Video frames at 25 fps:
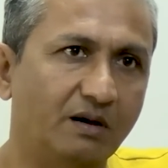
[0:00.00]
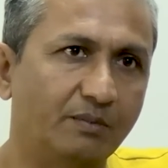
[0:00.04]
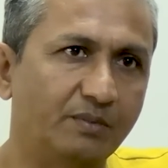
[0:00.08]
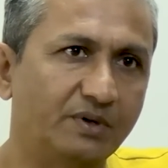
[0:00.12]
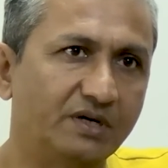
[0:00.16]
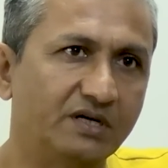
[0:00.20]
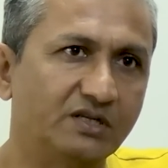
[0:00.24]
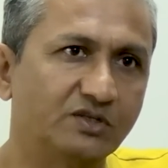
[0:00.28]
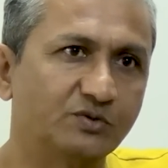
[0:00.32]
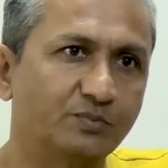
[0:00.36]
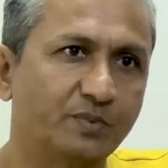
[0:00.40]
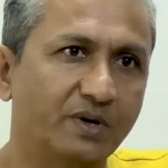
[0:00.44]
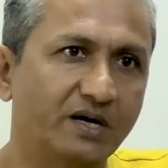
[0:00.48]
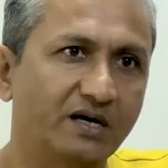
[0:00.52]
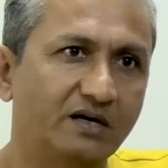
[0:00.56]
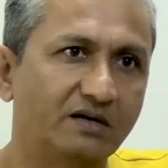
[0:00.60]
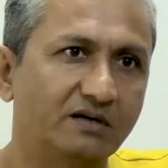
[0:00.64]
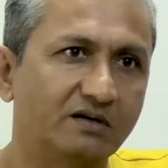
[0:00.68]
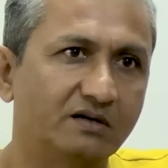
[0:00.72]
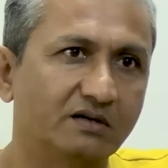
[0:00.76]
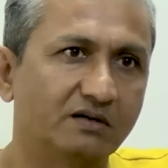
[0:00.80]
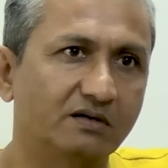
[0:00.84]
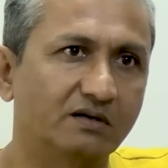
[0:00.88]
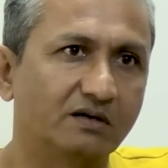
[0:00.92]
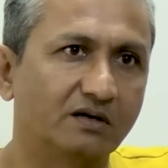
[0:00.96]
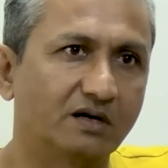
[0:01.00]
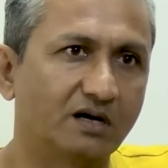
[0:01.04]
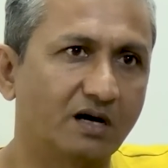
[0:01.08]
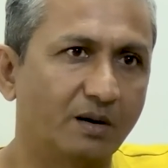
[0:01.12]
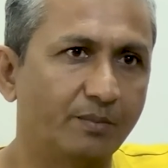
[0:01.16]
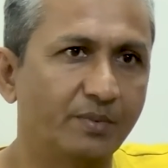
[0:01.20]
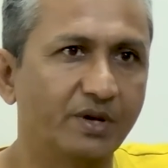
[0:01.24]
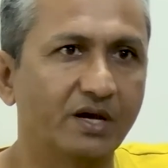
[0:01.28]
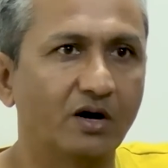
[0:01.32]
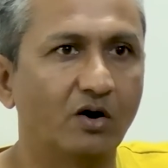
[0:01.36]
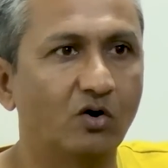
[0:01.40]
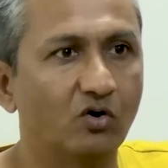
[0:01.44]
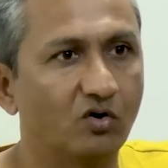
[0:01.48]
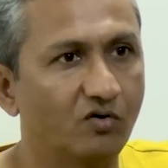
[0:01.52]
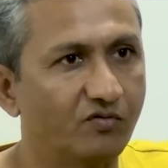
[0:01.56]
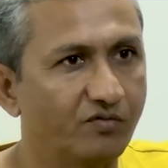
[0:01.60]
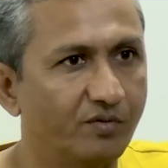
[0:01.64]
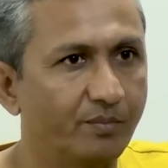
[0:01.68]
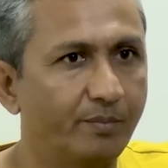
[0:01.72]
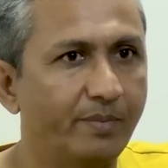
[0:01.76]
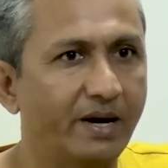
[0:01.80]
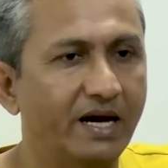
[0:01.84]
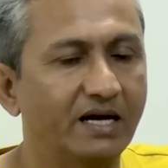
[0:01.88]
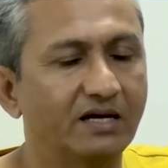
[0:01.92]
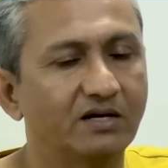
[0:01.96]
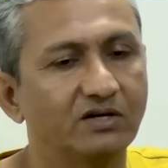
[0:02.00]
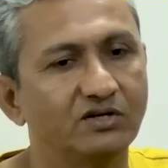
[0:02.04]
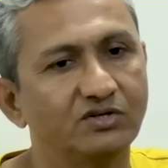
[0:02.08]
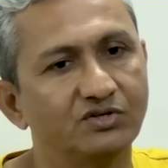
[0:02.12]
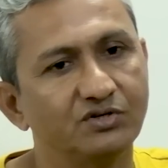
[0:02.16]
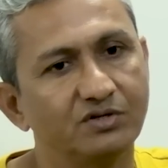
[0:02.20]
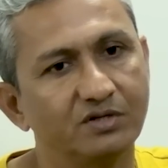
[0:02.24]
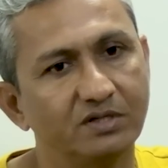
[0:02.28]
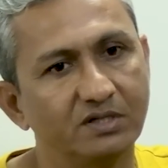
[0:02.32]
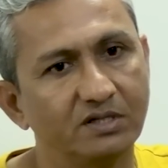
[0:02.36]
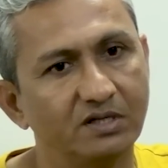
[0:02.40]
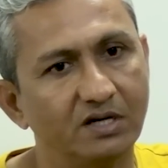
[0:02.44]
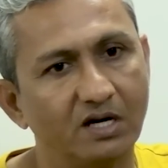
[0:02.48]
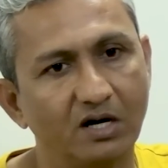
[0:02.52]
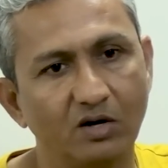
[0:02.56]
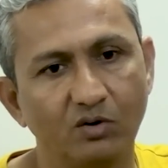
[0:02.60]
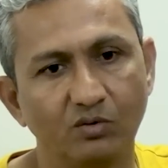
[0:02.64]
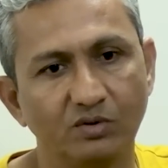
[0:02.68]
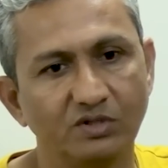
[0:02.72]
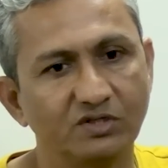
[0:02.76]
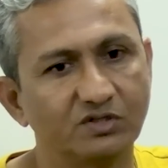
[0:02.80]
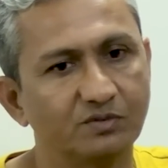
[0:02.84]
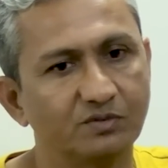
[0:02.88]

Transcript: Despite coming out of a back injury, now he's